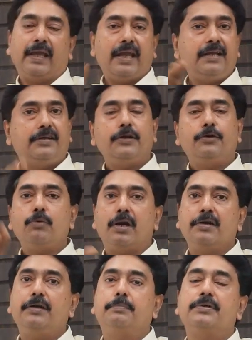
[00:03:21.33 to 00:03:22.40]
80 to
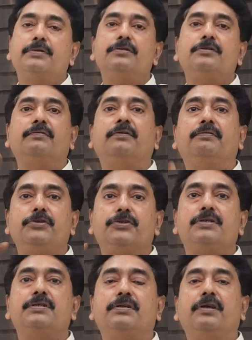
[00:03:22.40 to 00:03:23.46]
100% of the
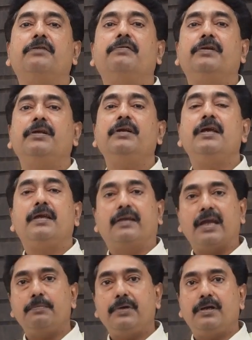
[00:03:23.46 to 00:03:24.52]
visions recovery
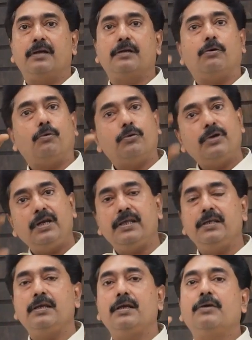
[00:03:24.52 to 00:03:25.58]
can be done
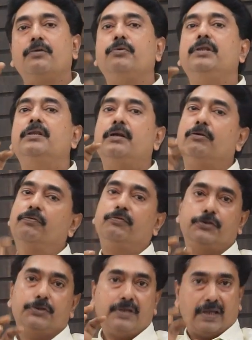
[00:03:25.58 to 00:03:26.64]
only with the low
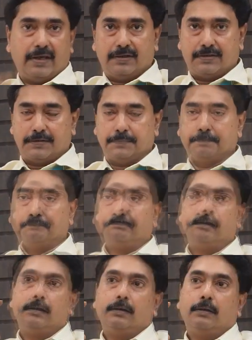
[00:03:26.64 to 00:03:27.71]
vision aids.
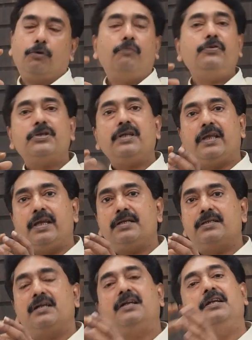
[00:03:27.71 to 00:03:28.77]
Low vision
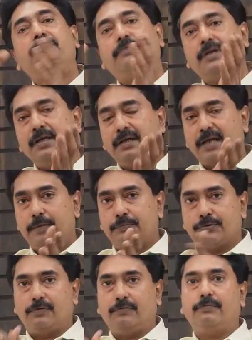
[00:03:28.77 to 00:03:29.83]
aids are different
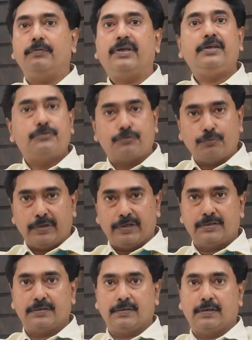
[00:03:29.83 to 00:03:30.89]
types of
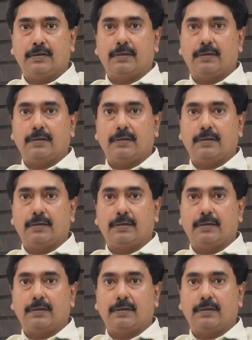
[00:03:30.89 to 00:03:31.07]
instruments.